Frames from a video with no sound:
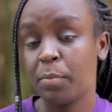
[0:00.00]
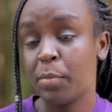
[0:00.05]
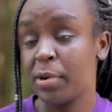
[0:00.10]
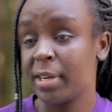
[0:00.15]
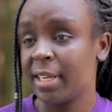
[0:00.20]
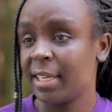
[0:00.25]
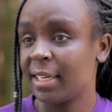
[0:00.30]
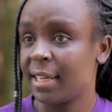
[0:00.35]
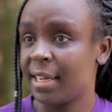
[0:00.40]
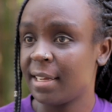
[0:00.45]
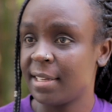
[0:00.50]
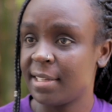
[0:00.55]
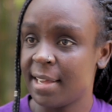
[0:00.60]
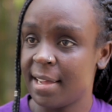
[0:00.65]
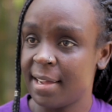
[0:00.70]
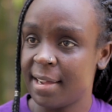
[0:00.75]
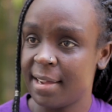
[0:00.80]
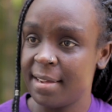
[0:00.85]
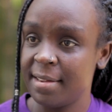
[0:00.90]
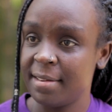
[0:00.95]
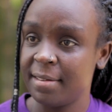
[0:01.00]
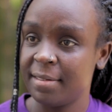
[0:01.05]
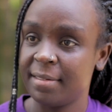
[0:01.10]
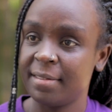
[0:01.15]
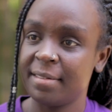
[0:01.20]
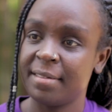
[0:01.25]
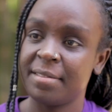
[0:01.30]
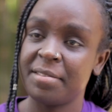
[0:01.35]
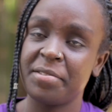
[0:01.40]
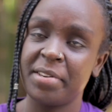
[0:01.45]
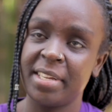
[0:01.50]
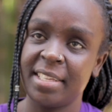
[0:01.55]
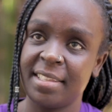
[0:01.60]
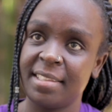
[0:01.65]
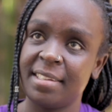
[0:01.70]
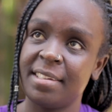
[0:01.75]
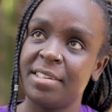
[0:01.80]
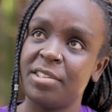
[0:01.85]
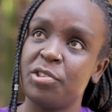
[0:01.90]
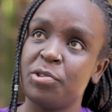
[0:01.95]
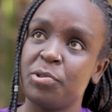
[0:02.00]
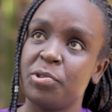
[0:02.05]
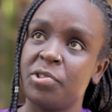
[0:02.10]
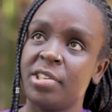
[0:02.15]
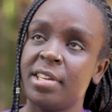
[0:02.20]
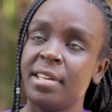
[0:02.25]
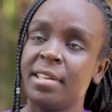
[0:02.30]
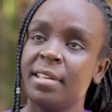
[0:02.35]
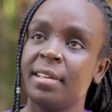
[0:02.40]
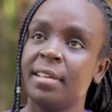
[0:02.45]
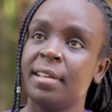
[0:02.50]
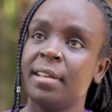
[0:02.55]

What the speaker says: born in Gatanga, raised in Juja,